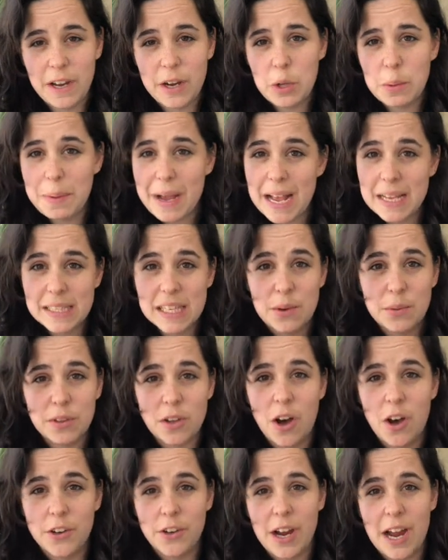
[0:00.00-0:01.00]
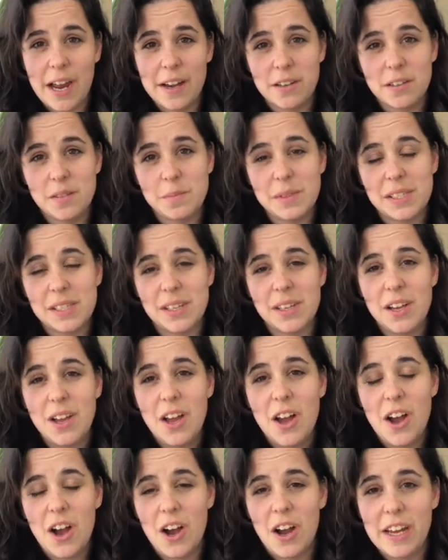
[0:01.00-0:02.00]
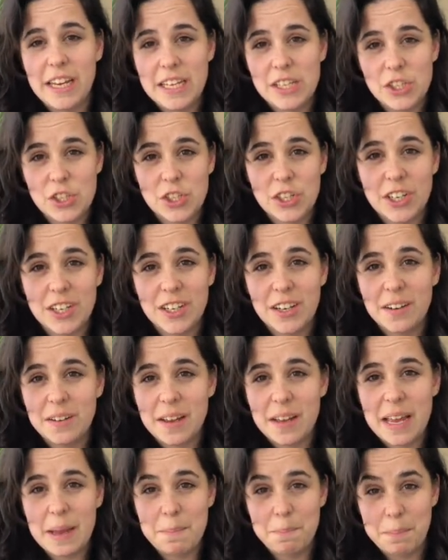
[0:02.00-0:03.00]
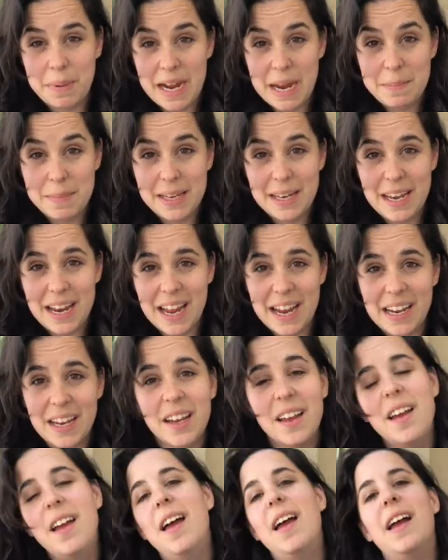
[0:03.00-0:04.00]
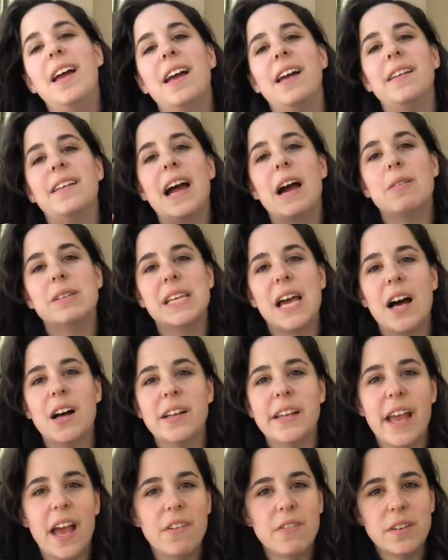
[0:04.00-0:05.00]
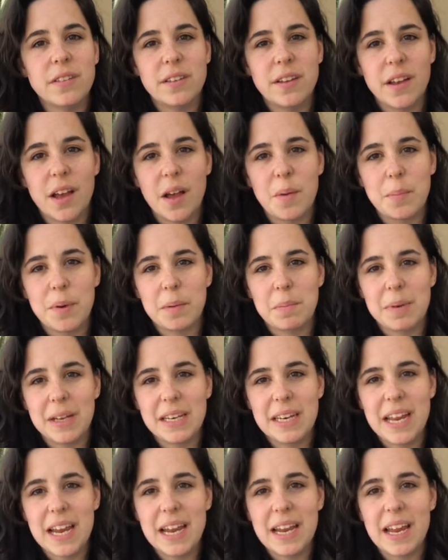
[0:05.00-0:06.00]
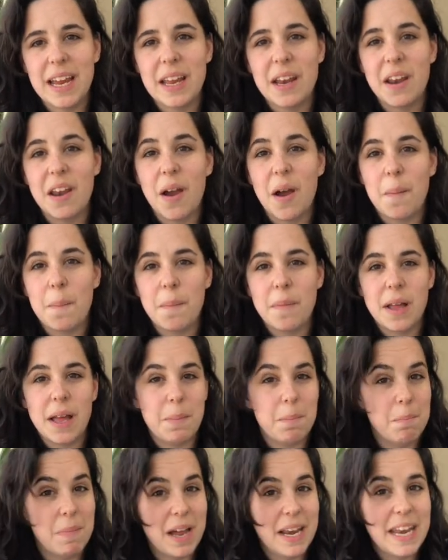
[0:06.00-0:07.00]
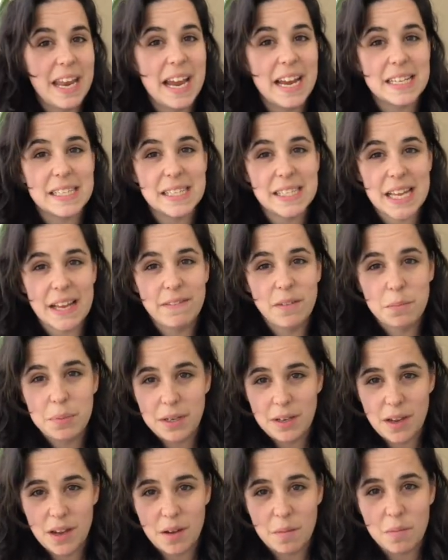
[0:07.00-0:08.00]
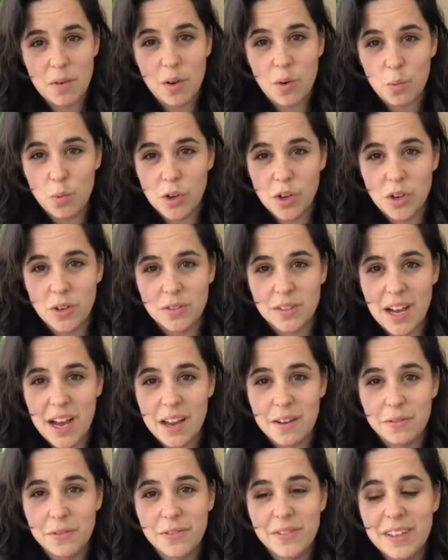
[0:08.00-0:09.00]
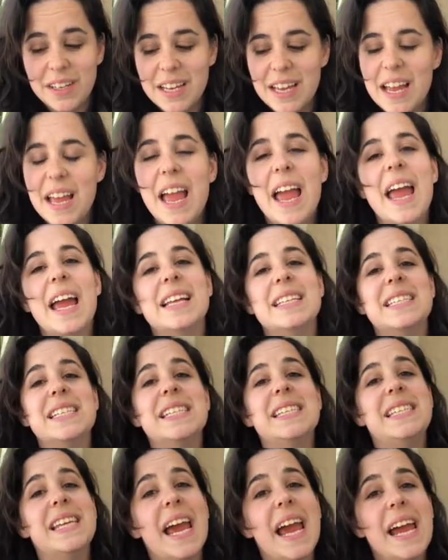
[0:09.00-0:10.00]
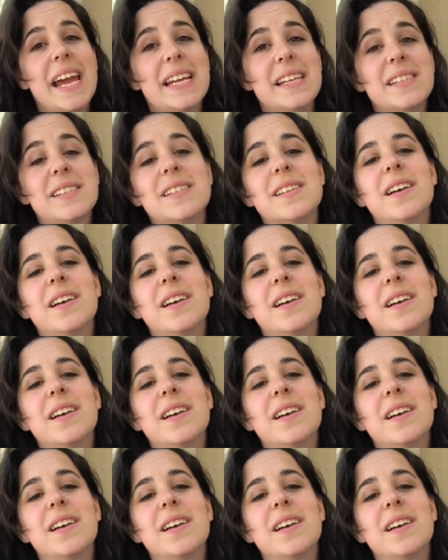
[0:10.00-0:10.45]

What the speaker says: basket with all your items, Easter, by midnight, and I will tally everything up on Monday, and Monday at 7 p.m. we'll go live. And today's